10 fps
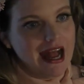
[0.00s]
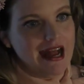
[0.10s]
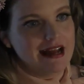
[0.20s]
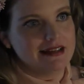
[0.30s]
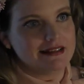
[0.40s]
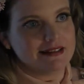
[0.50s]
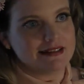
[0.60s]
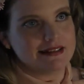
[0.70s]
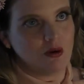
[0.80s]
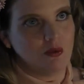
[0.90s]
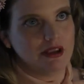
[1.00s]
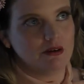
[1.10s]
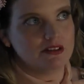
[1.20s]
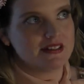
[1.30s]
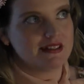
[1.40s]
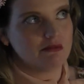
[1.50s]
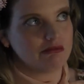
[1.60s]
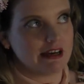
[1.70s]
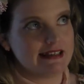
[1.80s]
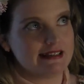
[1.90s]
and we all just
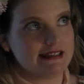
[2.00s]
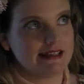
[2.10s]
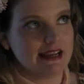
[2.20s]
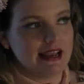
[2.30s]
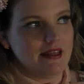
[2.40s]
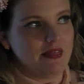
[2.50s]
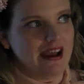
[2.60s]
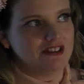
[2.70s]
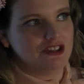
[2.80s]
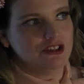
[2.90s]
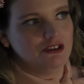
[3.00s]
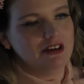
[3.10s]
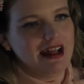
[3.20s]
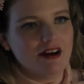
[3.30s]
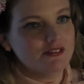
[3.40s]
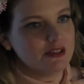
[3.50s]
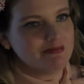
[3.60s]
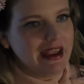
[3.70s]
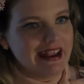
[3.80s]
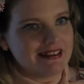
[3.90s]
embraced that you don't have to
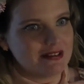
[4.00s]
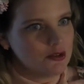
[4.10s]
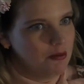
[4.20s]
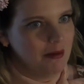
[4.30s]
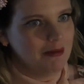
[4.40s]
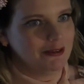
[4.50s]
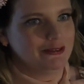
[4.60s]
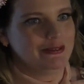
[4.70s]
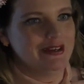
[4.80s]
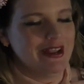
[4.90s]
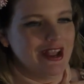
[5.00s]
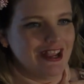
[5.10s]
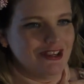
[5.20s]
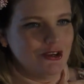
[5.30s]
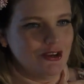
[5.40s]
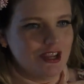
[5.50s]
be a supermodel. You